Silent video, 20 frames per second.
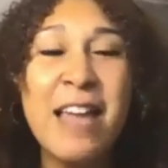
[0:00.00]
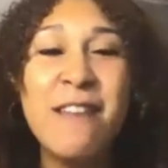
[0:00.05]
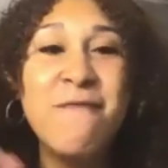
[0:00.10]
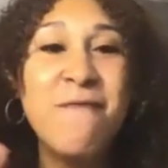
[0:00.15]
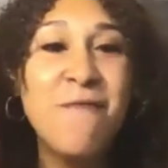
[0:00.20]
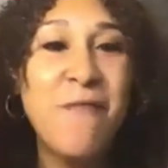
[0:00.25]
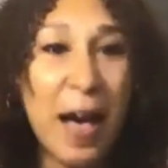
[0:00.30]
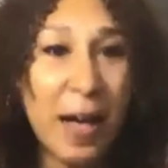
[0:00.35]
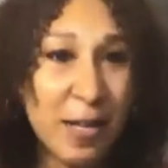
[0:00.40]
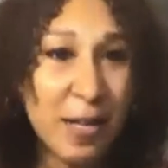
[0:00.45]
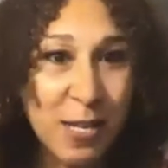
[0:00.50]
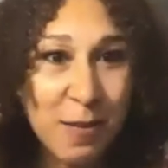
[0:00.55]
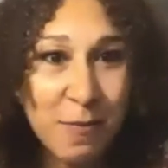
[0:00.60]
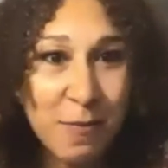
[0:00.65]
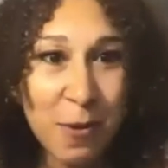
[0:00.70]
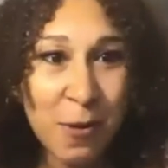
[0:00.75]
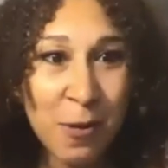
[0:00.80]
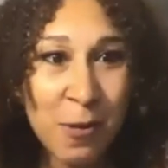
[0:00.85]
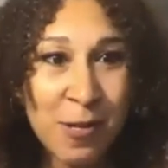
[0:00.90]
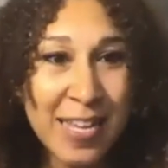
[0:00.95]
and
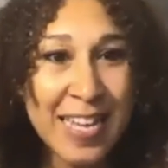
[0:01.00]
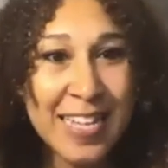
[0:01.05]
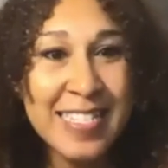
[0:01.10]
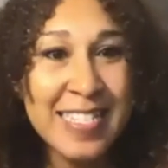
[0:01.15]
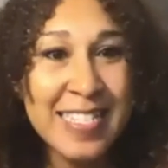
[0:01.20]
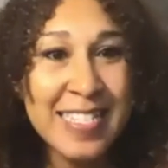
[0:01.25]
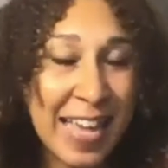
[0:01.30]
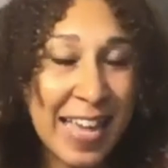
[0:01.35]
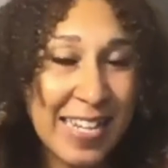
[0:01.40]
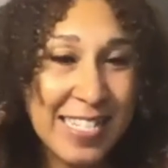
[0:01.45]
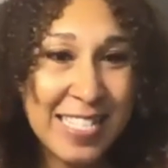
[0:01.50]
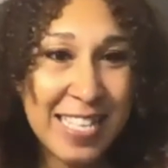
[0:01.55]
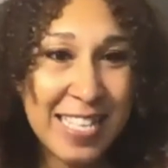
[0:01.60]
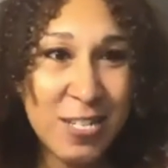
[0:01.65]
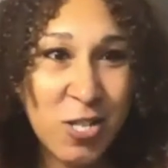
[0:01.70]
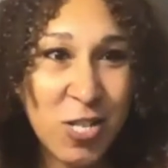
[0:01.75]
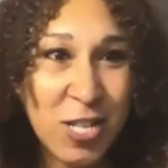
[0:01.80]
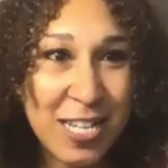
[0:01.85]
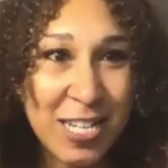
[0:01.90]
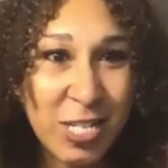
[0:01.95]
valuable insights
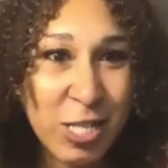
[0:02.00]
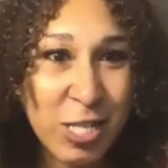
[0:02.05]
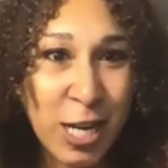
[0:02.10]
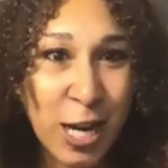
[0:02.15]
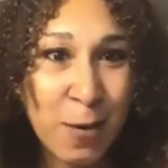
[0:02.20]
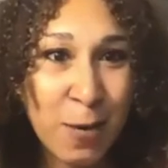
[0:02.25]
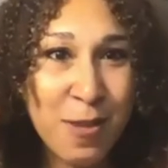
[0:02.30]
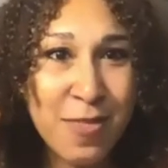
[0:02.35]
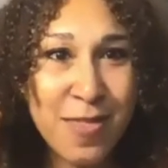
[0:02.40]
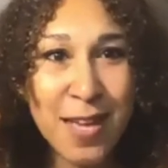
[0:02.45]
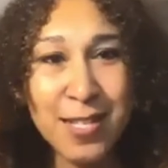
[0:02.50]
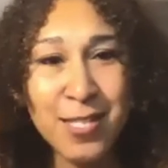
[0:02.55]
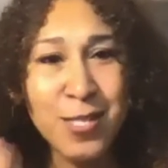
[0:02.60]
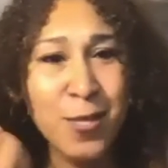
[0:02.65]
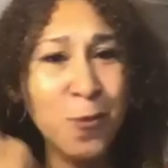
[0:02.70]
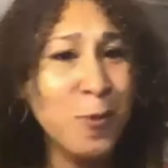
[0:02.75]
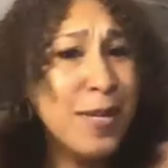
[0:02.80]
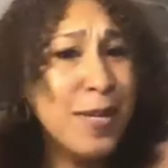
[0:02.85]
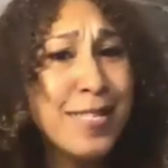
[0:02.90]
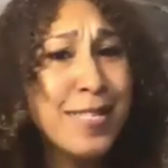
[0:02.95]
that she can share with
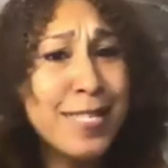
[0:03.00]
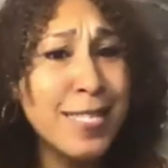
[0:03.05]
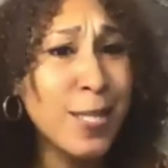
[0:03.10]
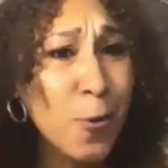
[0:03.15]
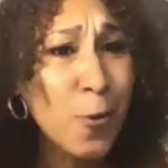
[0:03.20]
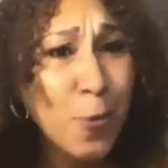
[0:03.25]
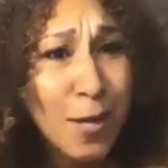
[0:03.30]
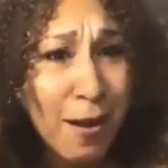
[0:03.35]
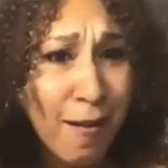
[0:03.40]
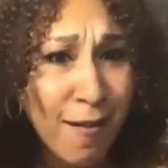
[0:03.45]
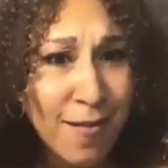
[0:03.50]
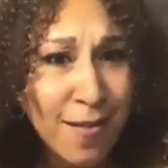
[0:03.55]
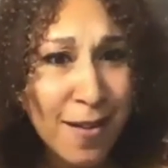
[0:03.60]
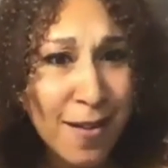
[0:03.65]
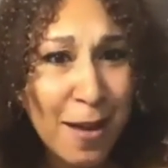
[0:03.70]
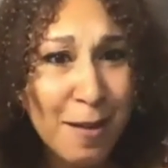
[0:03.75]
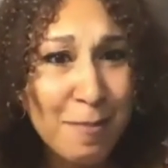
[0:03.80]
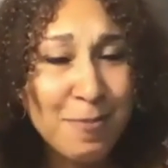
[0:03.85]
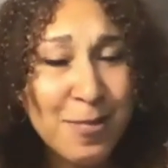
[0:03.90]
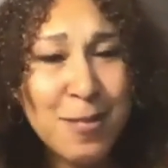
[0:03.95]
us so we can soak it
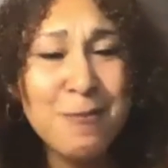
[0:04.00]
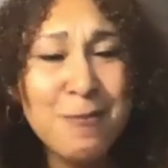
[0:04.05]
all up.